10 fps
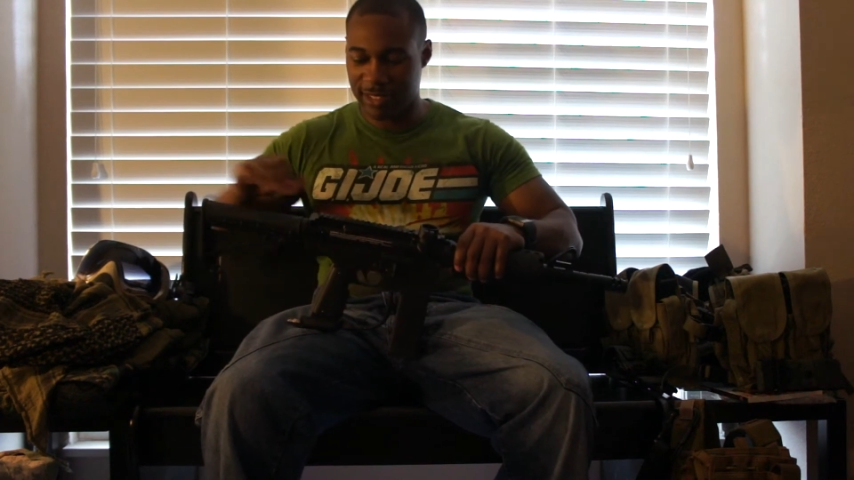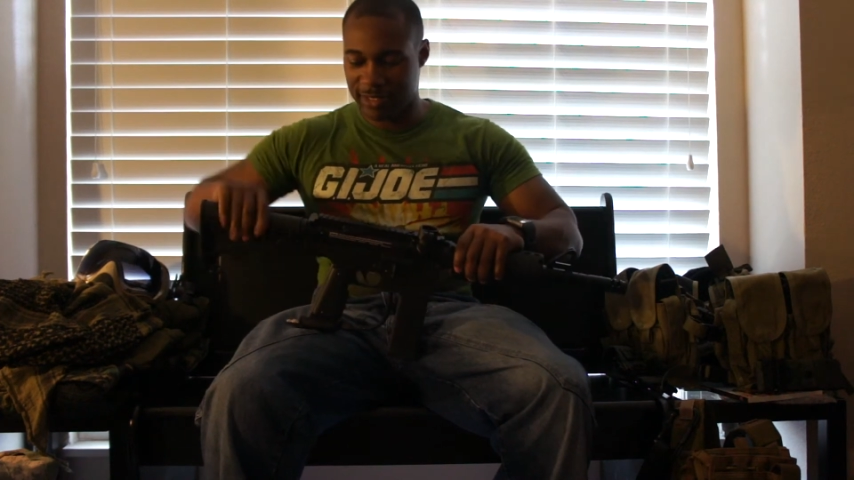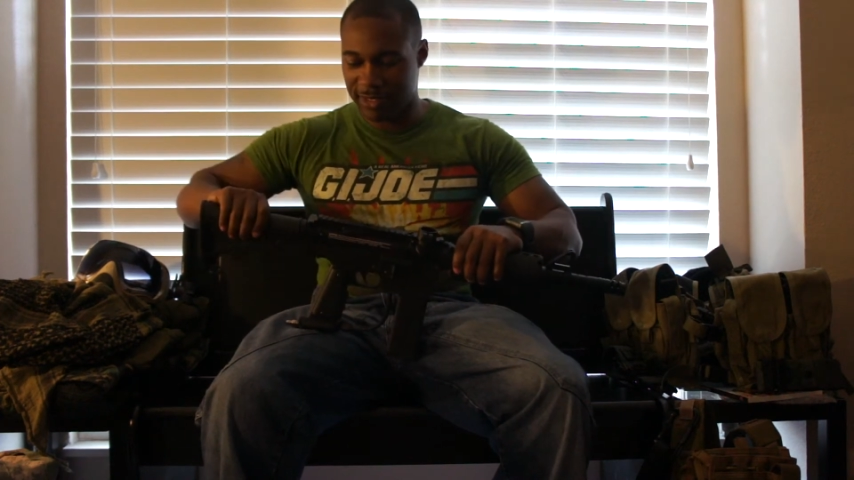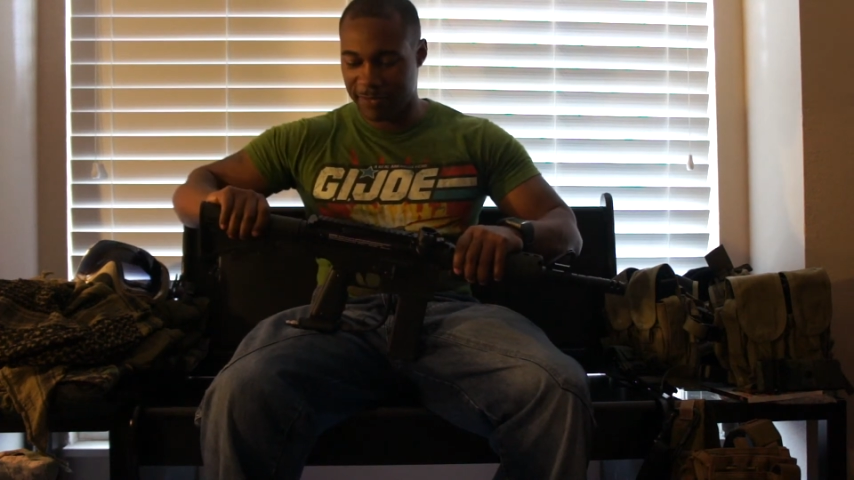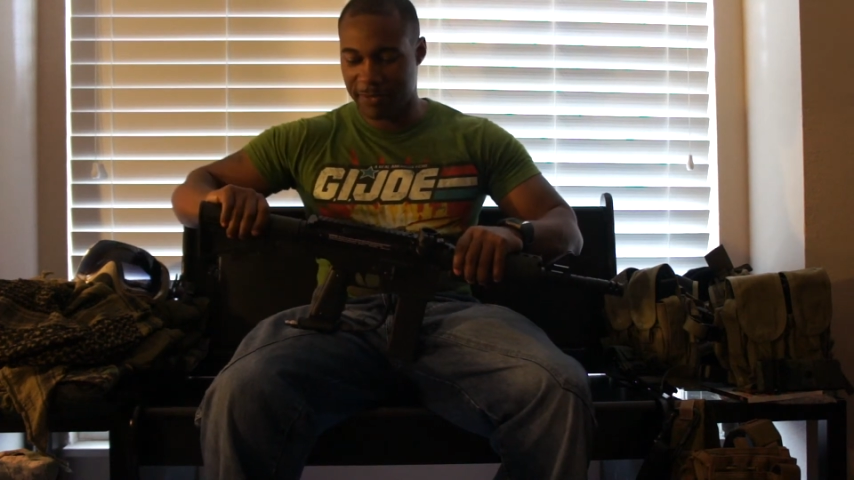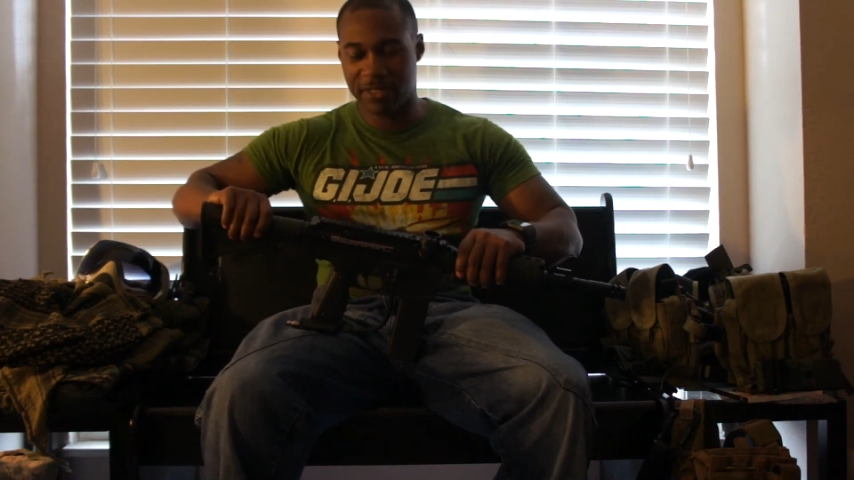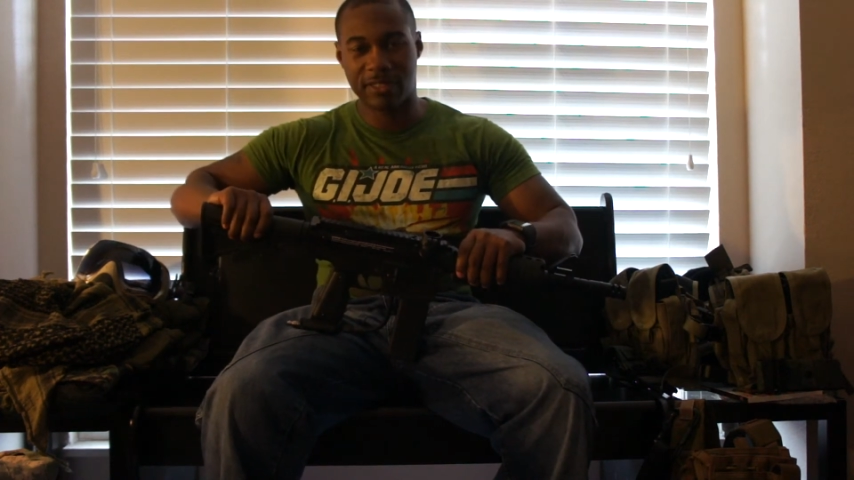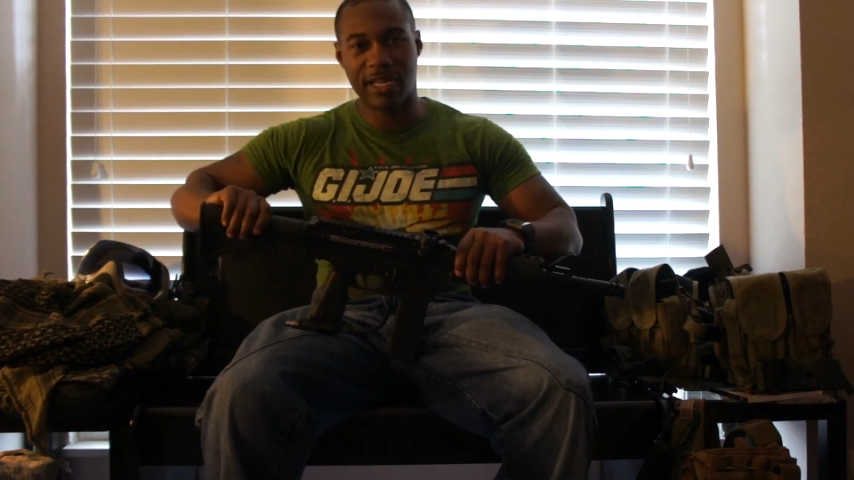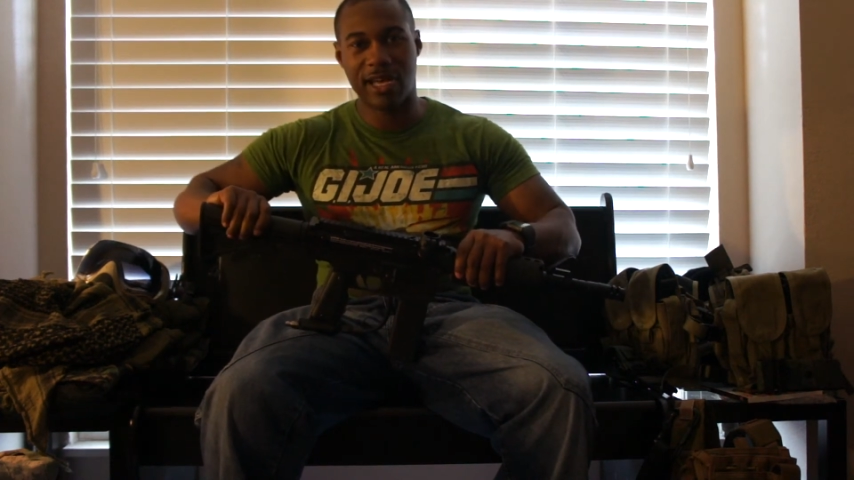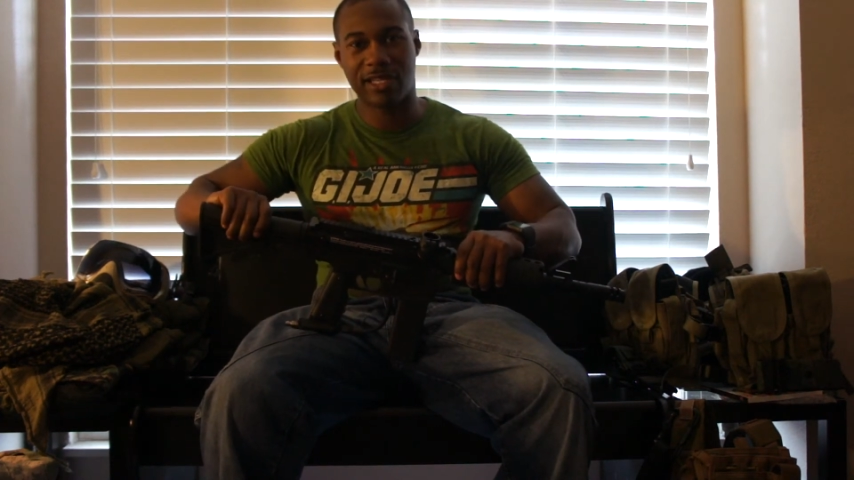except for the
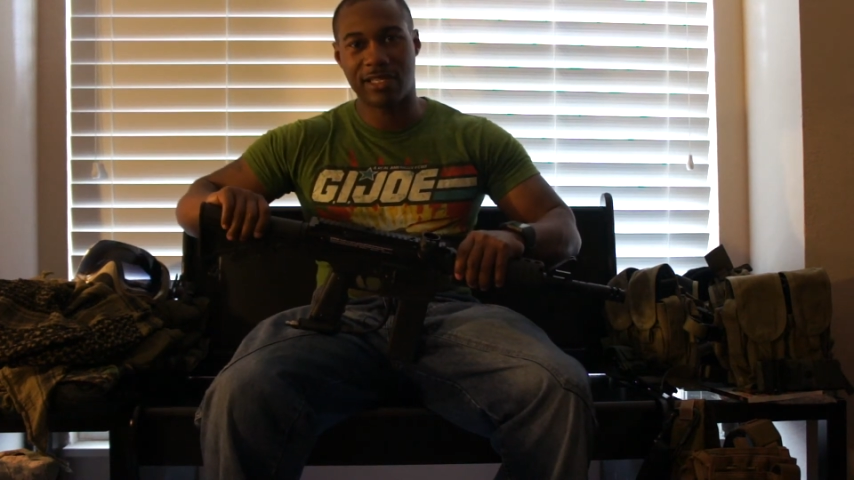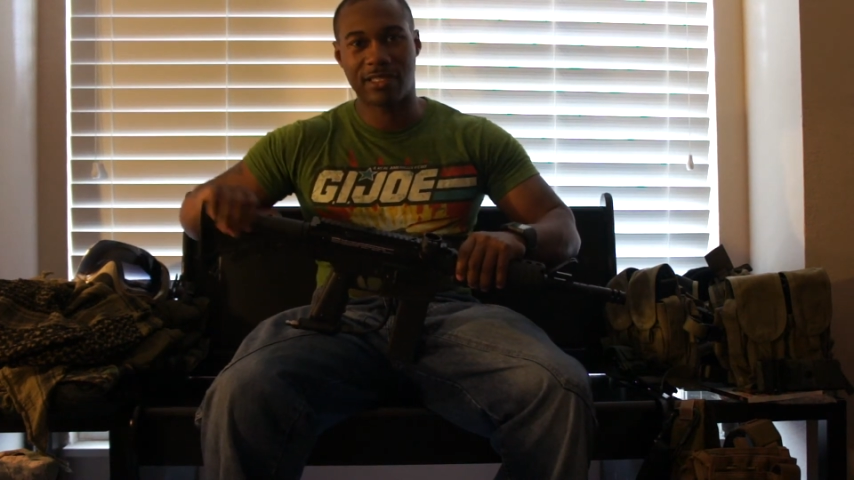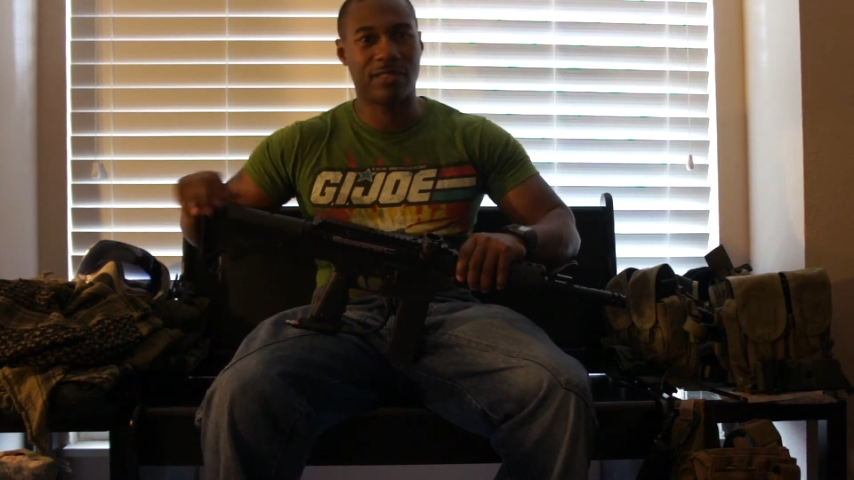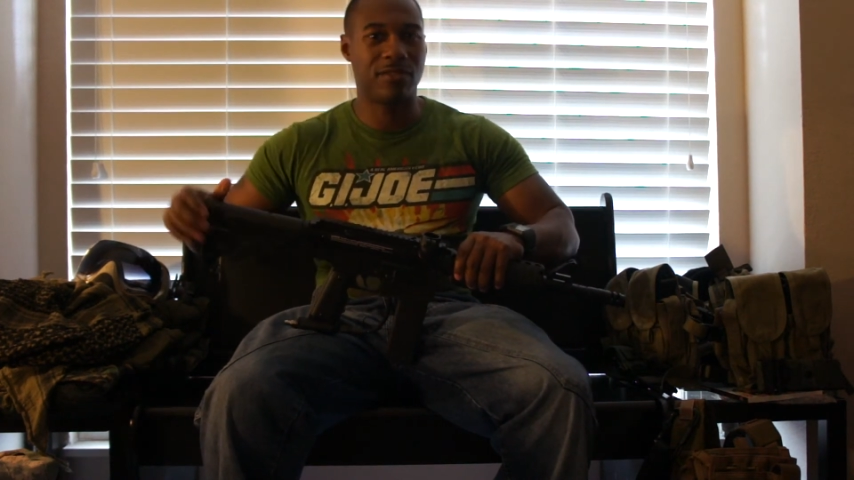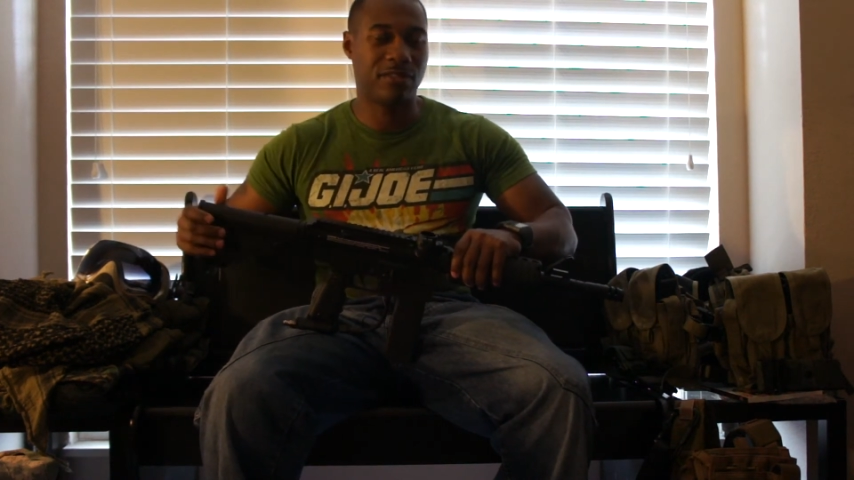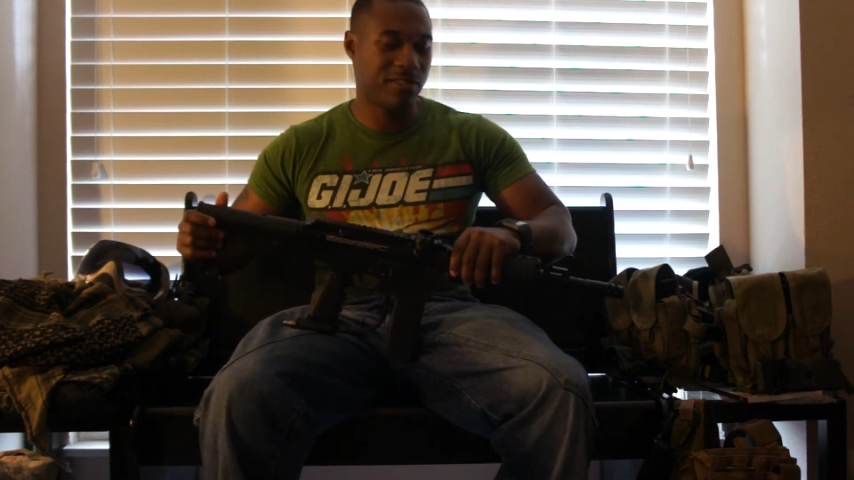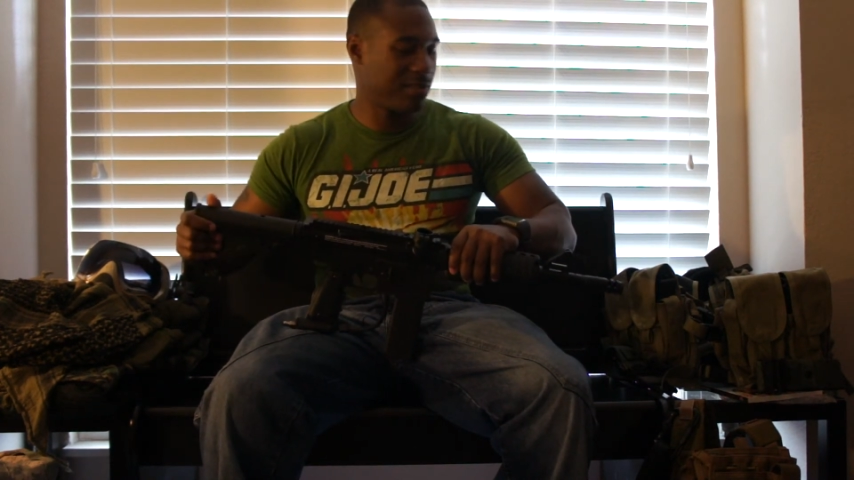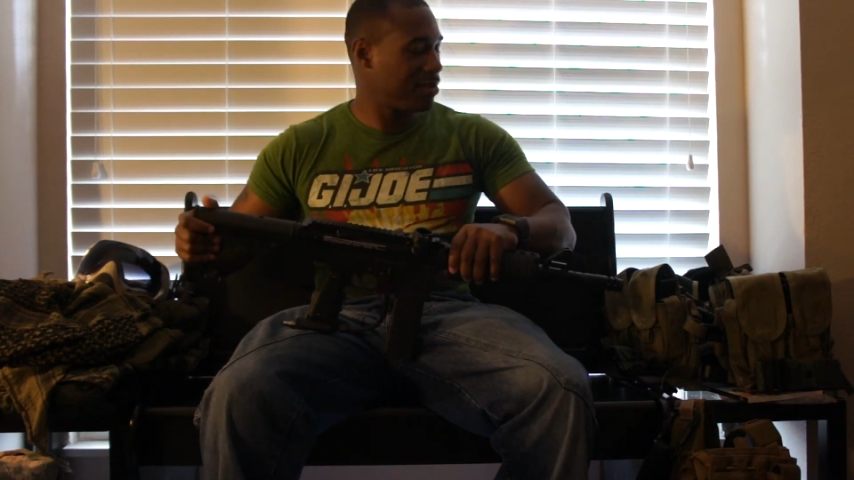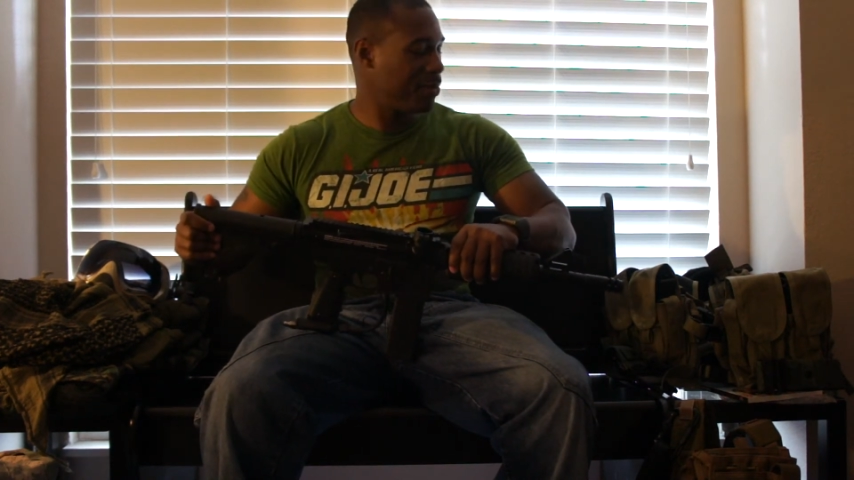stock, and that's only because